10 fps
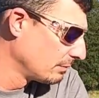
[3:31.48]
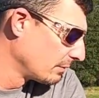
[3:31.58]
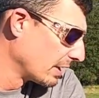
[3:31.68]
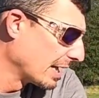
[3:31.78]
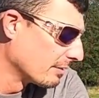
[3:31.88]

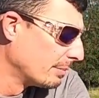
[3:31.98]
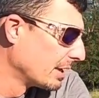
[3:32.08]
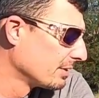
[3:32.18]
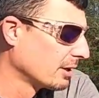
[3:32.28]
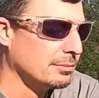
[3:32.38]
for lack of a
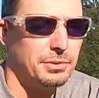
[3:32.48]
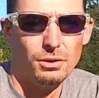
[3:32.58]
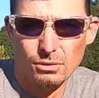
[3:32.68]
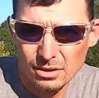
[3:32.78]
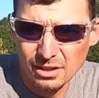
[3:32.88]
better term,
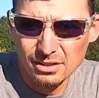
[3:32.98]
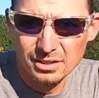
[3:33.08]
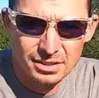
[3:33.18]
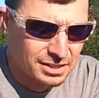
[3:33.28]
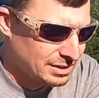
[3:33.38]
dull
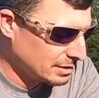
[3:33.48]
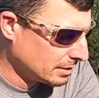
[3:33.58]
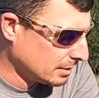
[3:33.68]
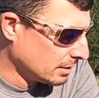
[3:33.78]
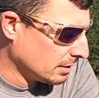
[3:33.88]
color.
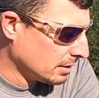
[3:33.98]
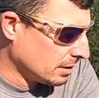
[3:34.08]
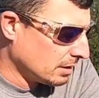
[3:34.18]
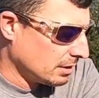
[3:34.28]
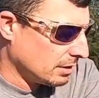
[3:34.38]

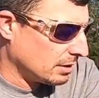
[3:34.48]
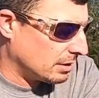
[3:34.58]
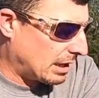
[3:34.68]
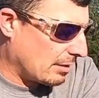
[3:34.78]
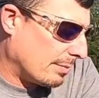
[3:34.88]

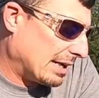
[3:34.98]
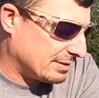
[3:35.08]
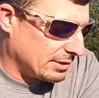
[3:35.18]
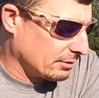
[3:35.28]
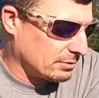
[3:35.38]
I might
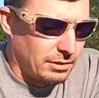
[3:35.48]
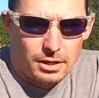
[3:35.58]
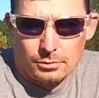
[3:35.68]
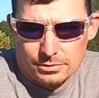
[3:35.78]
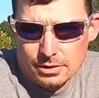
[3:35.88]
still start
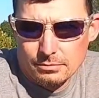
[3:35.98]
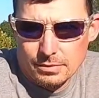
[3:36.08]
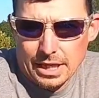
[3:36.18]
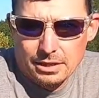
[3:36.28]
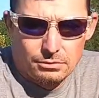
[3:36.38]
off with
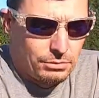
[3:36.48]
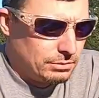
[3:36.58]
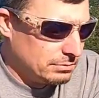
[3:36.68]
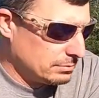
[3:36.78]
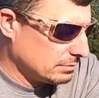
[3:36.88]
something
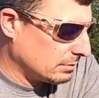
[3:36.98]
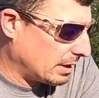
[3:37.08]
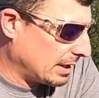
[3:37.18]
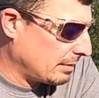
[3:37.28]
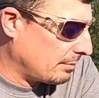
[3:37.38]
natural,
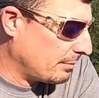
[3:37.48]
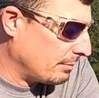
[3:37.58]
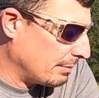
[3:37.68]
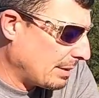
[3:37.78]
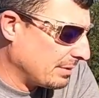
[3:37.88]
right?
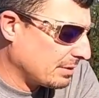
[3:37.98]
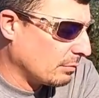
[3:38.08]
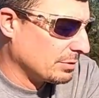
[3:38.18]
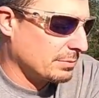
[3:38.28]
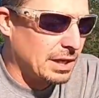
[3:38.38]
Maybe
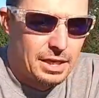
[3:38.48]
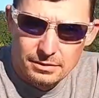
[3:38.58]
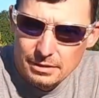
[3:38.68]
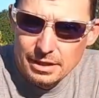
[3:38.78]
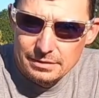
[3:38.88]
something with some
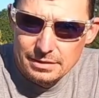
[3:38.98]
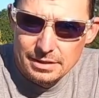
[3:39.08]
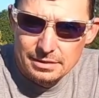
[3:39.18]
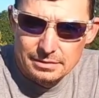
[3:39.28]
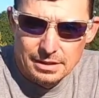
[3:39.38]
contrast
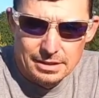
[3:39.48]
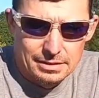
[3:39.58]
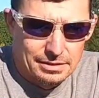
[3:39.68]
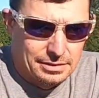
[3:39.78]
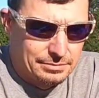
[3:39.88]
in it,
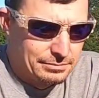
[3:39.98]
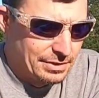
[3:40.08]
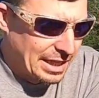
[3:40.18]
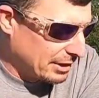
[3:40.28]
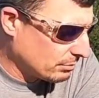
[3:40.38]
like a
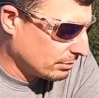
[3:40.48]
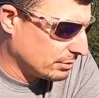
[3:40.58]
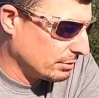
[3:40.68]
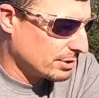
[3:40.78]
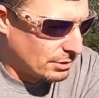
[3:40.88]
natural
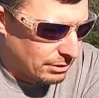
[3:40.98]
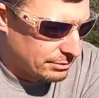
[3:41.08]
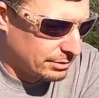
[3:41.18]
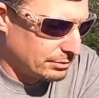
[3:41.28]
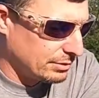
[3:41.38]
to a
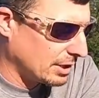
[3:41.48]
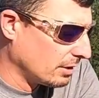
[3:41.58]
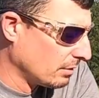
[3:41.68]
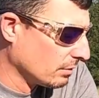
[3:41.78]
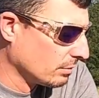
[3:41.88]
chartreuse
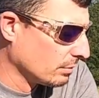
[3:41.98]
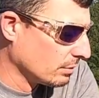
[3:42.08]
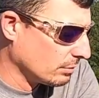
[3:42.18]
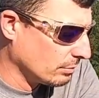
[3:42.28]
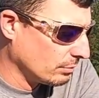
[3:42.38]
tail
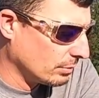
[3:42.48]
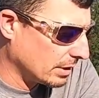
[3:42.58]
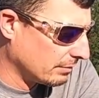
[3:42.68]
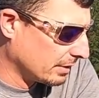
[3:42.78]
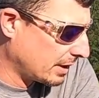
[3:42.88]
or
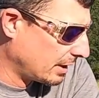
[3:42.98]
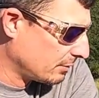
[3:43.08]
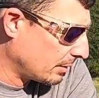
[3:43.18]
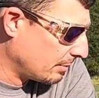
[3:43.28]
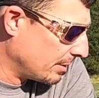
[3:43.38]
whatever the
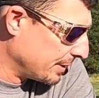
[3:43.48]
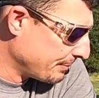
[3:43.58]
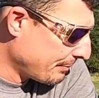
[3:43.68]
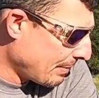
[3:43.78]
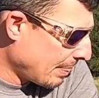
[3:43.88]
case may be.